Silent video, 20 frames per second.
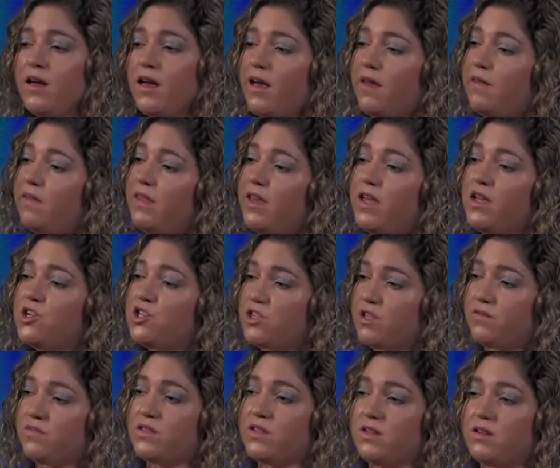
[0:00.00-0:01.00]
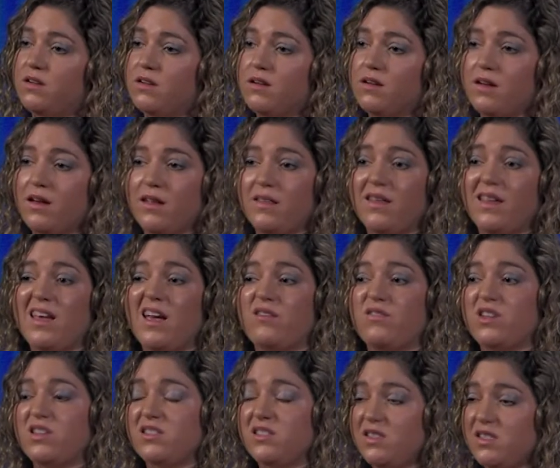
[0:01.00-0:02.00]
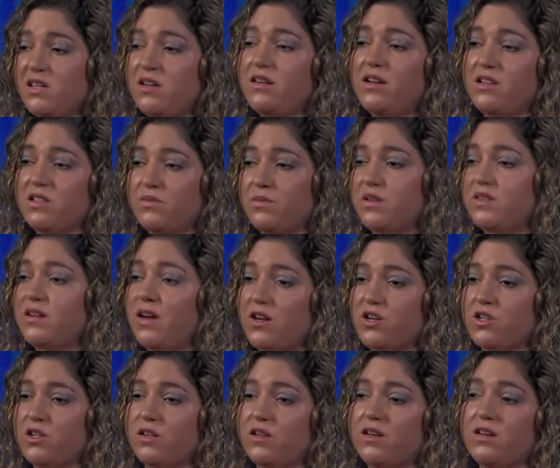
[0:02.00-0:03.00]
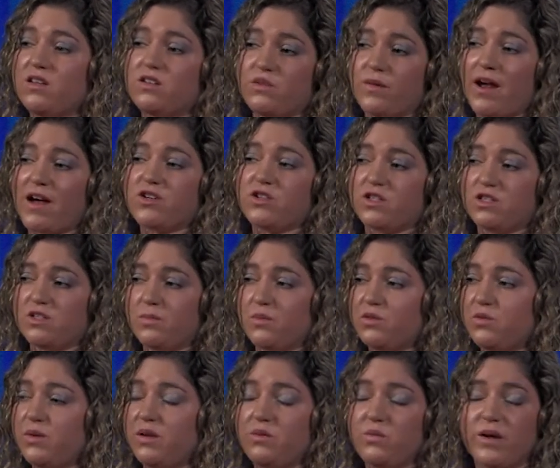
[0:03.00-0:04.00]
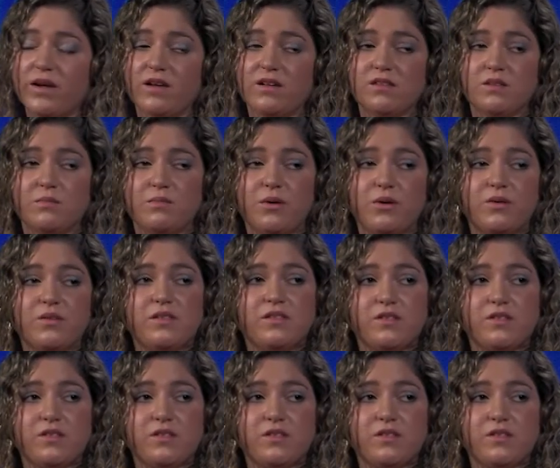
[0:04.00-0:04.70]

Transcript: and they shifted, and they have a serious reduction in interactions between whales and boats.